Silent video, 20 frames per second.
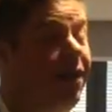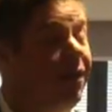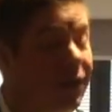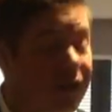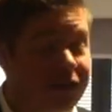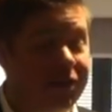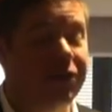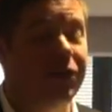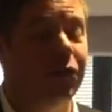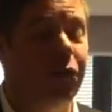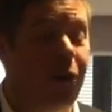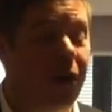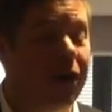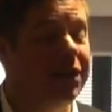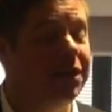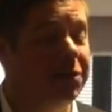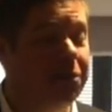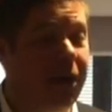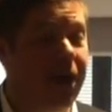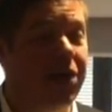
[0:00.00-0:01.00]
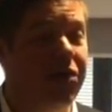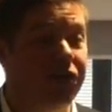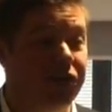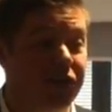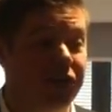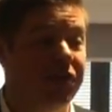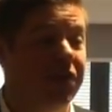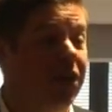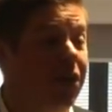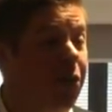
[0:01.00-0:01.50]
this is quite
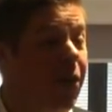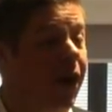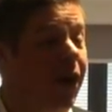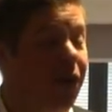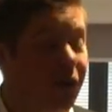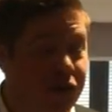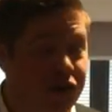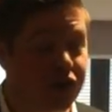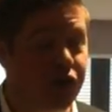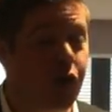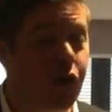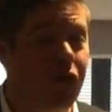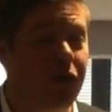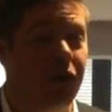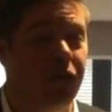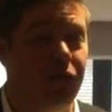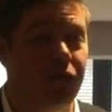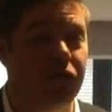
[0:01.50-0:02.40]
spacious and quite luxurious